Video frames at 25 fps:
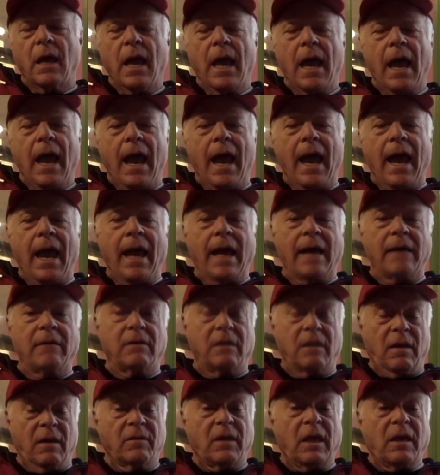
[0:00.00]
And
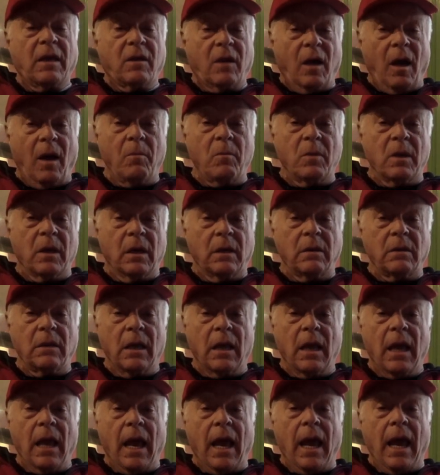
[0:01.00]
they come in,
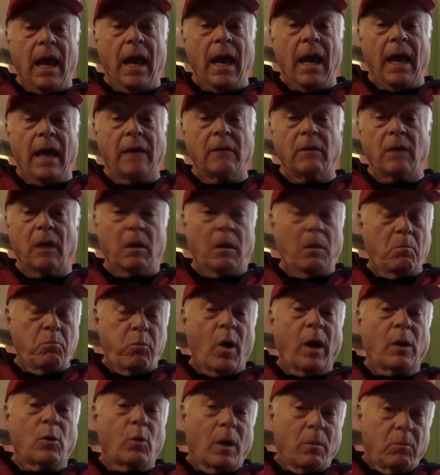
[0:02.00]
and by
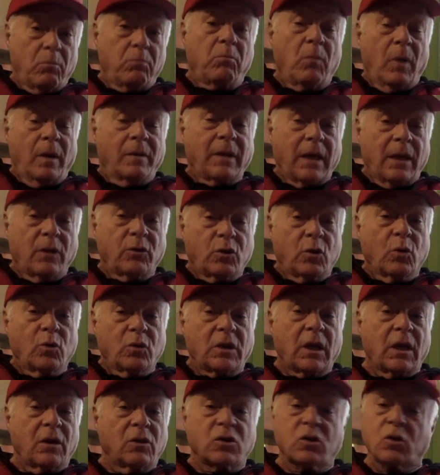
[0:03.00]
the way, Monday and Tuesday
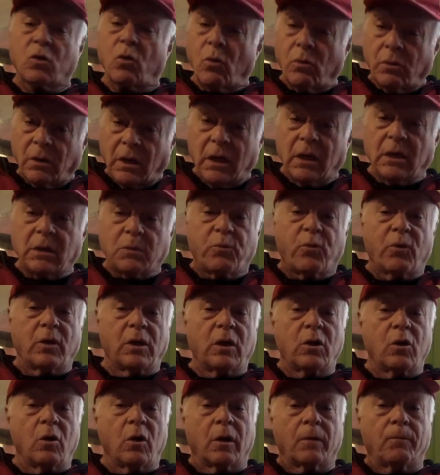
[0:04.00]
in school, he's pretty
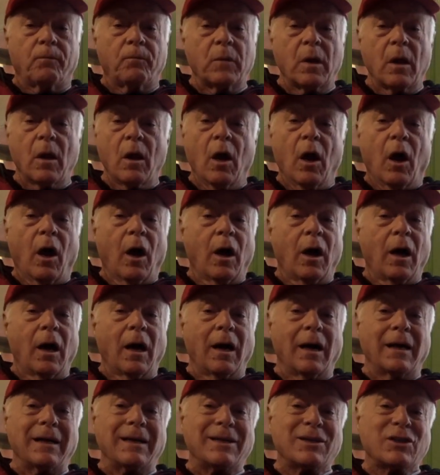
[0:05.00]
good.
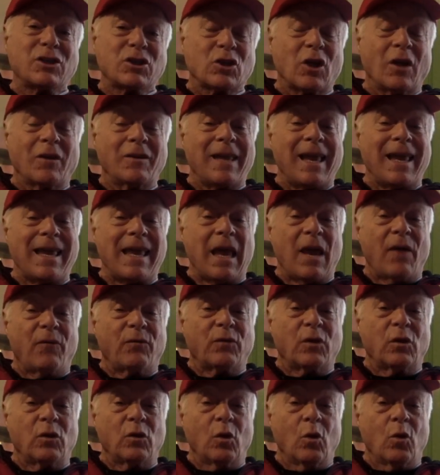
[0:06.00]
Sunday
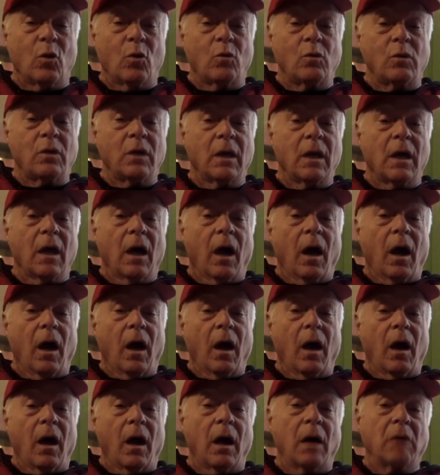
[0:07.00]
afternoon,
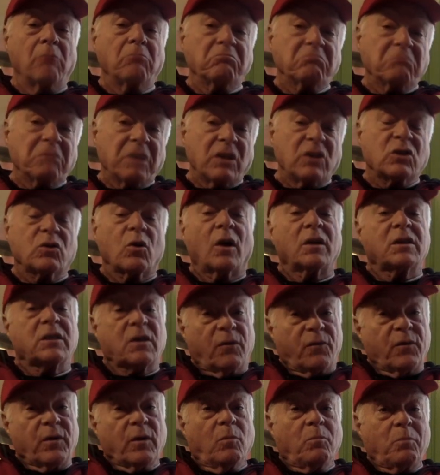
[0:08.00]
he starts to
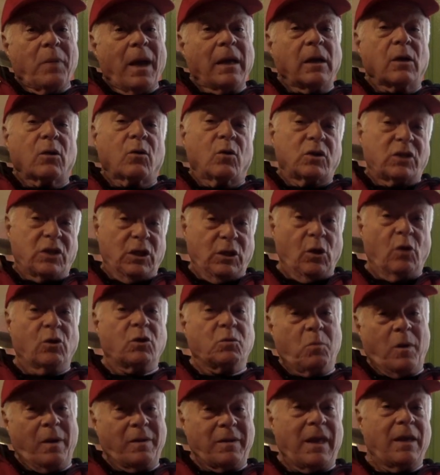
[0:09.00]
feel better because he knows
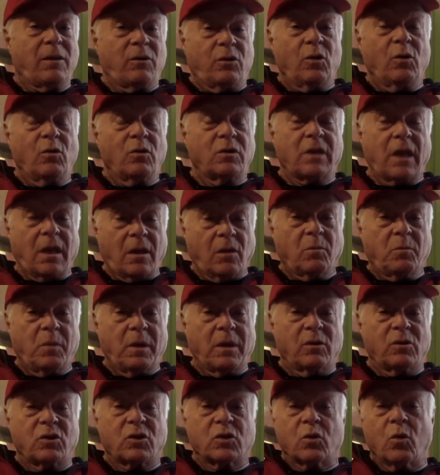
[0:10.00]
Monday and Tuesday he'll be in
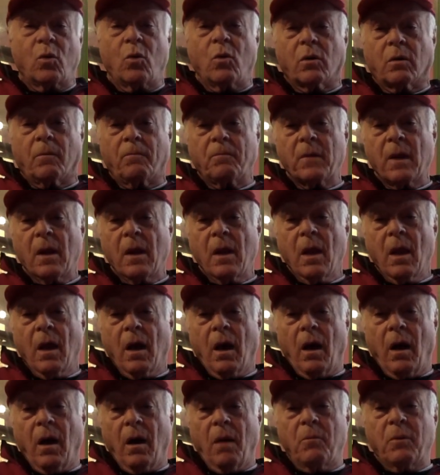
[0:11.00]
school.
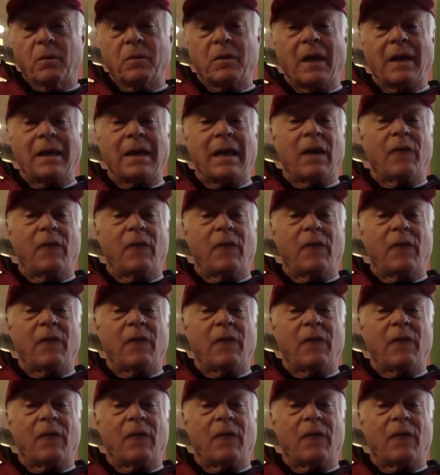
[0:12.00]
But then